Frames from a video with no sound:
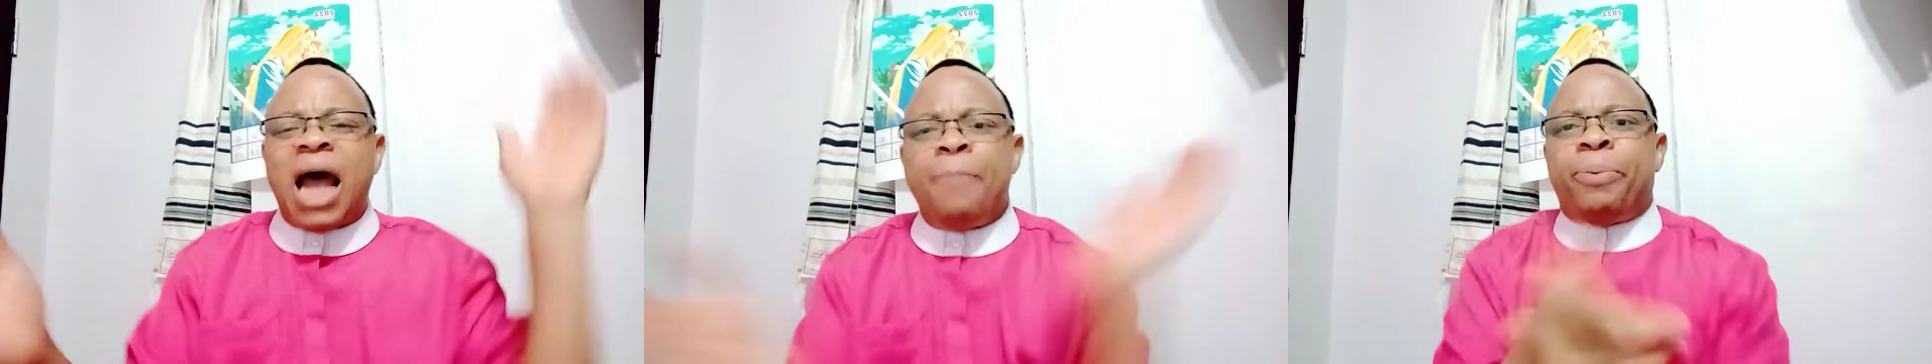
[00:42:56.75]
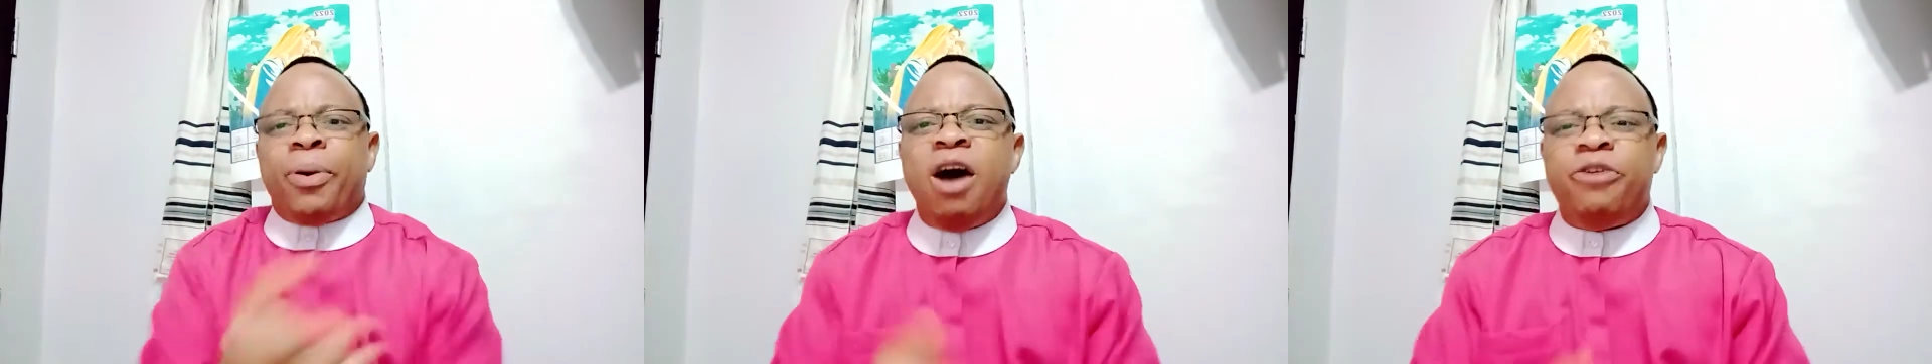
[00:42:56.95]

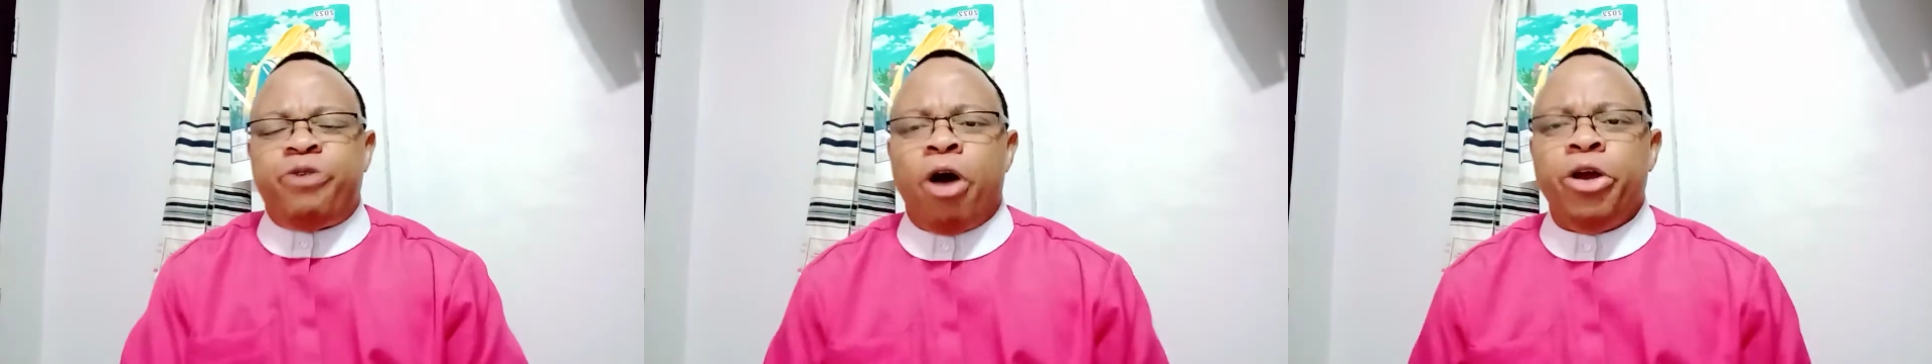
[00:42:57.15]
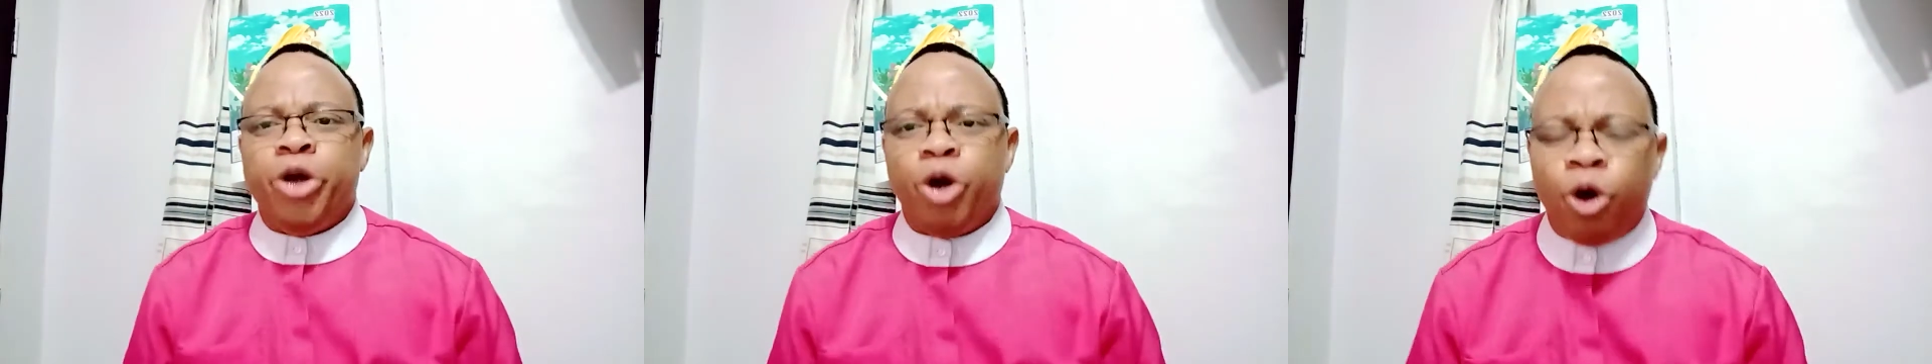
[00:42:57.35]
I pray
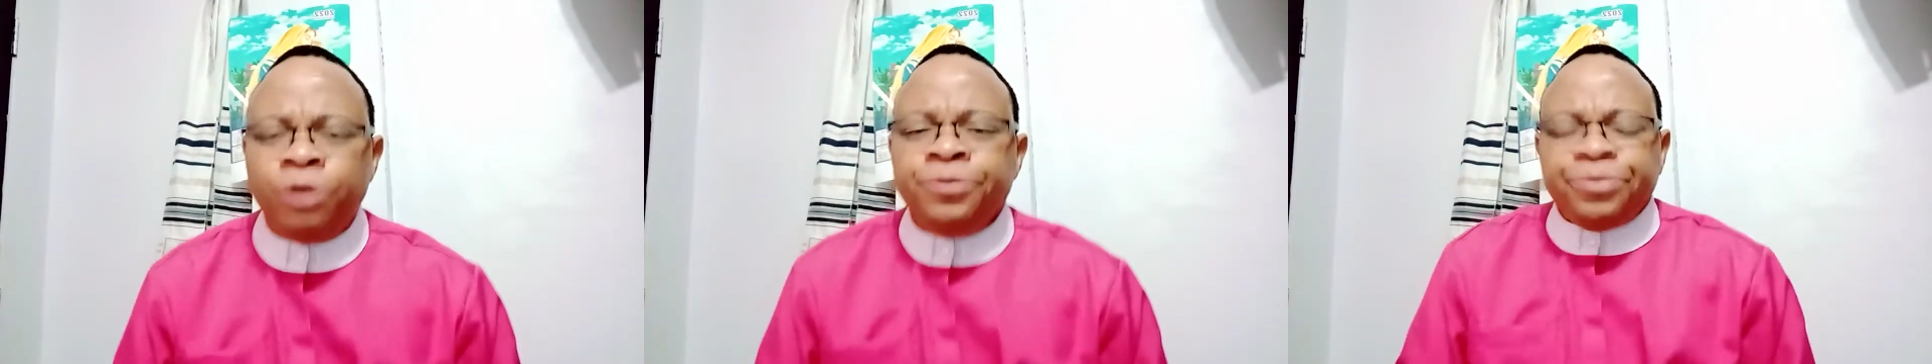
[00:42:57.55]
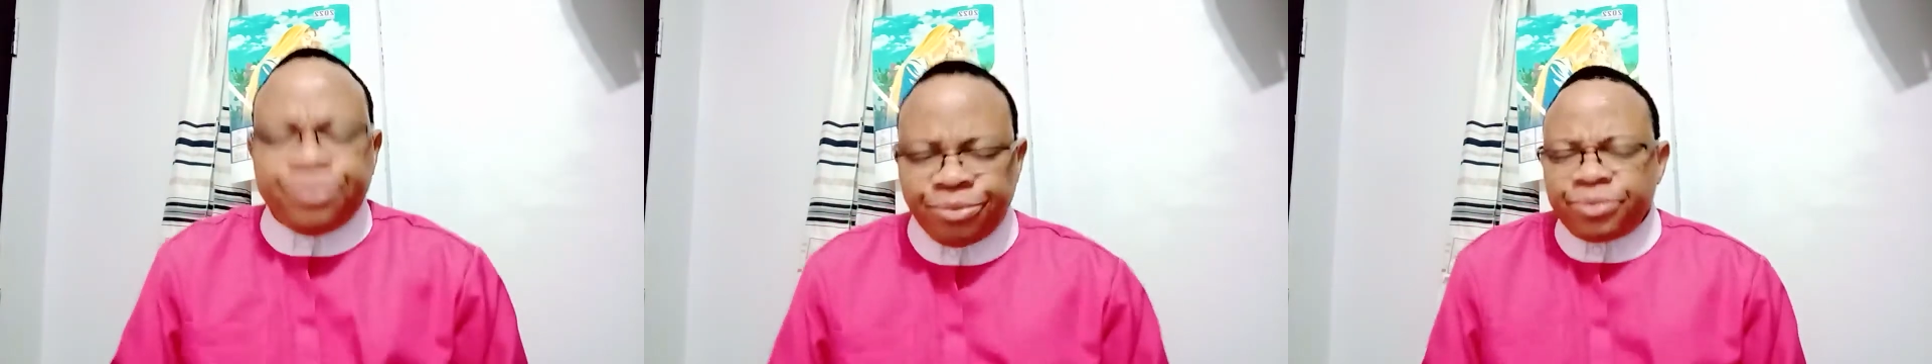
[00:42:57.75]
for you.
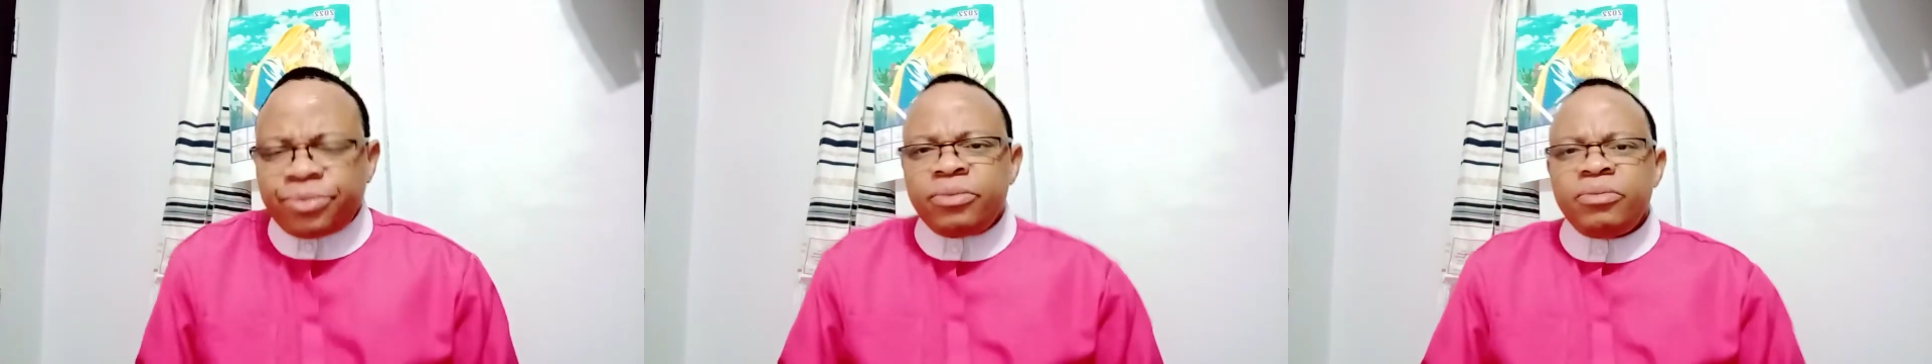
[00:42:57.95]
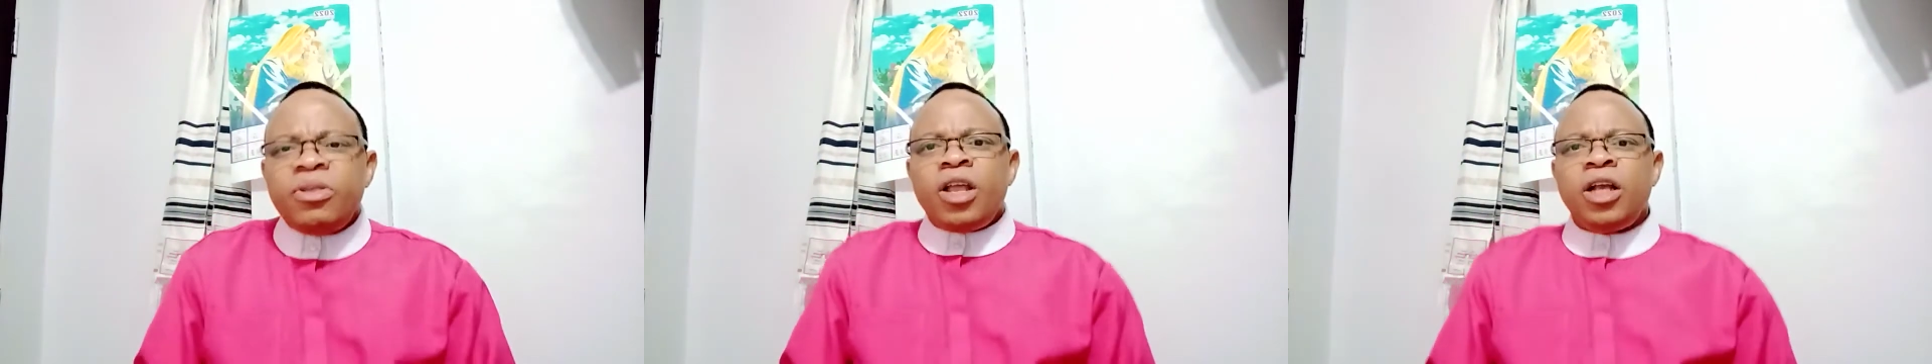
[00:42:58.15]

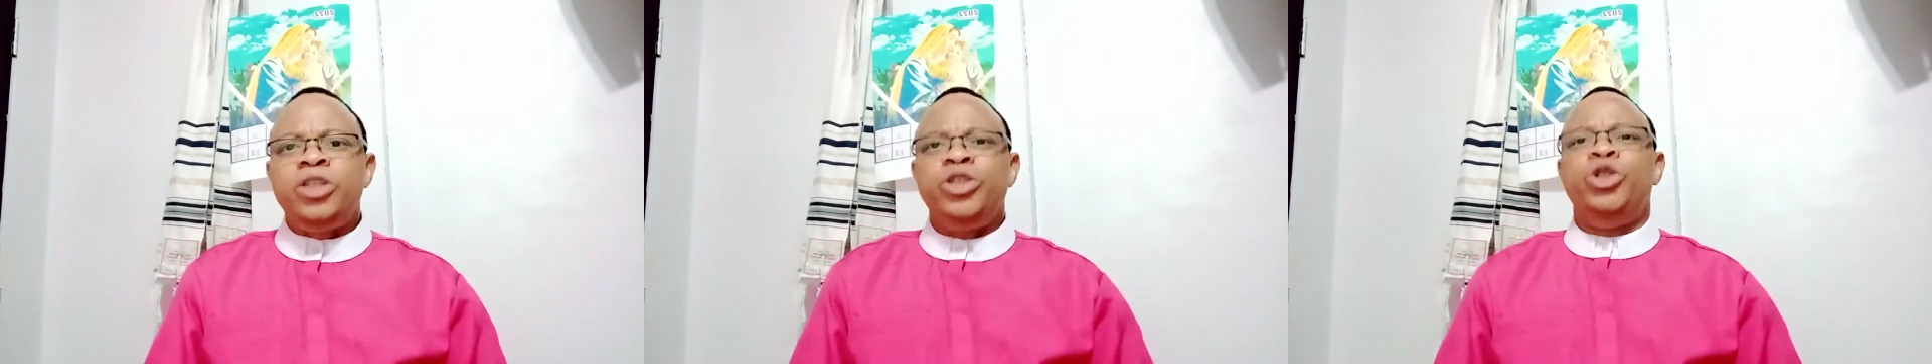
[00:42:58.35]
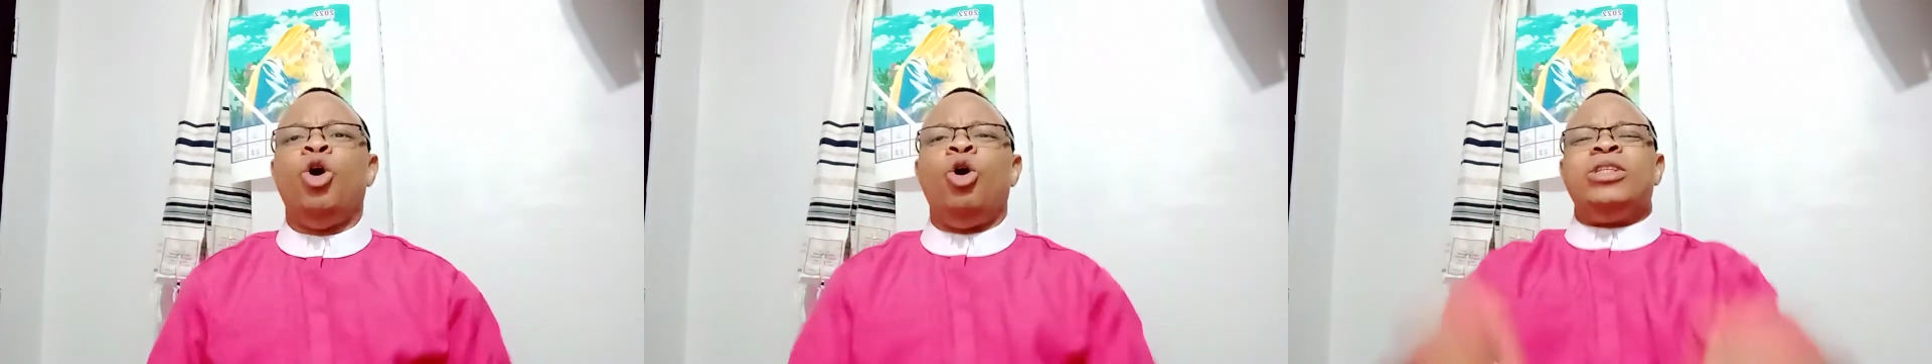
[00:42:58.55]

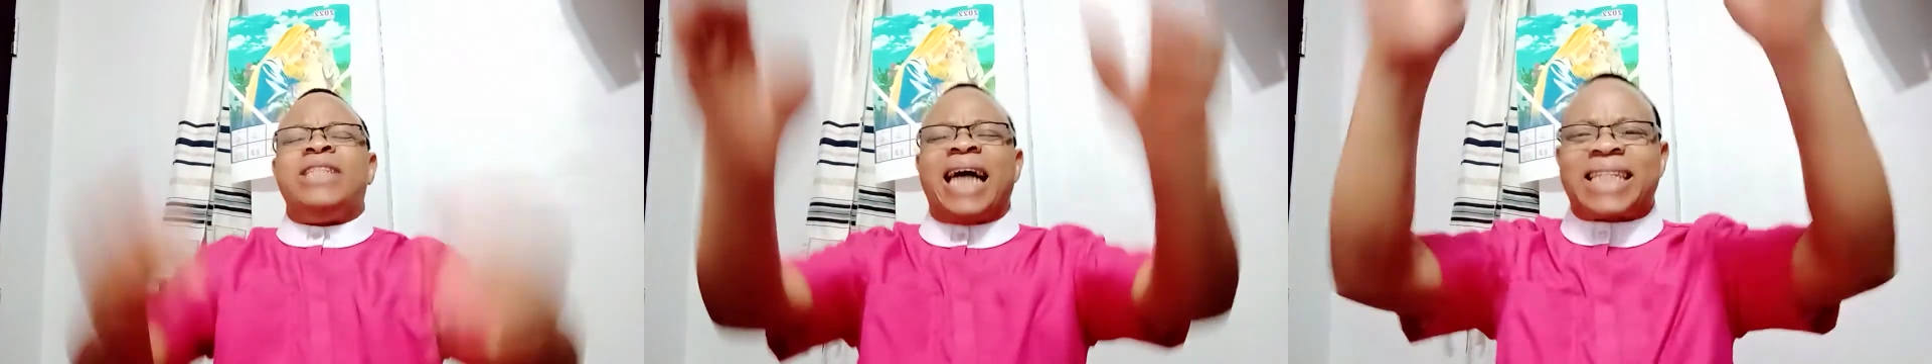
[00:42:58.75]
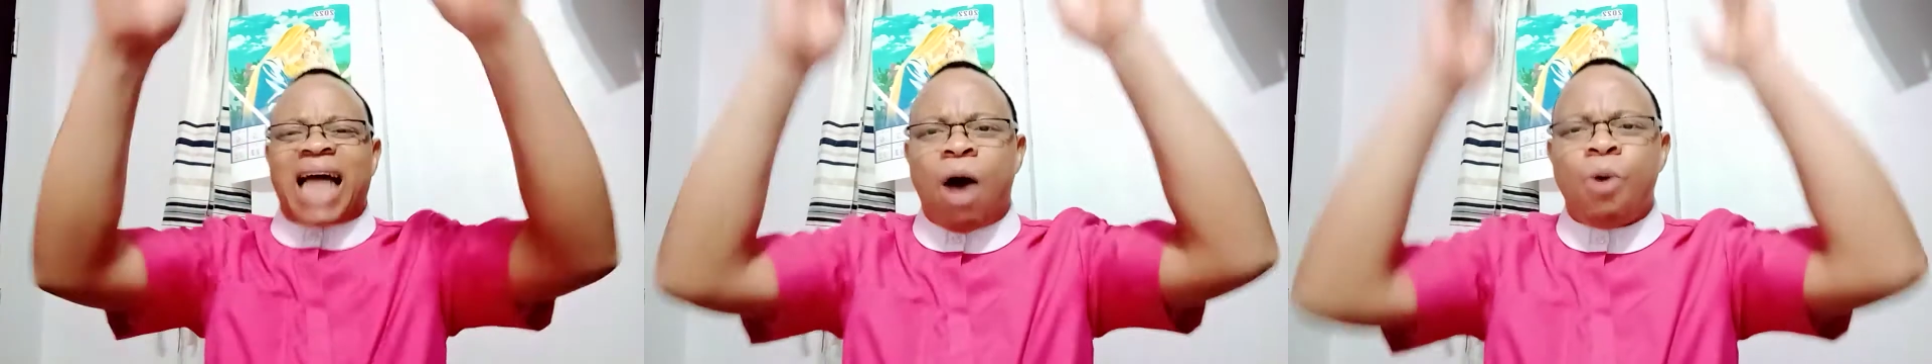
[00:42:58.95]
You
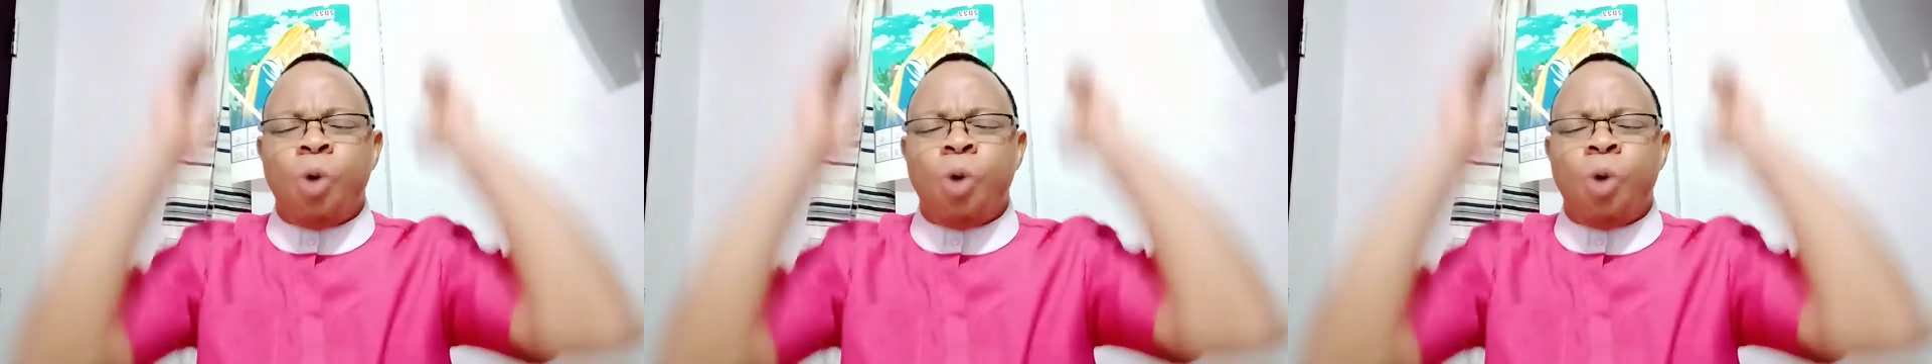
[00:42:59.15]
that are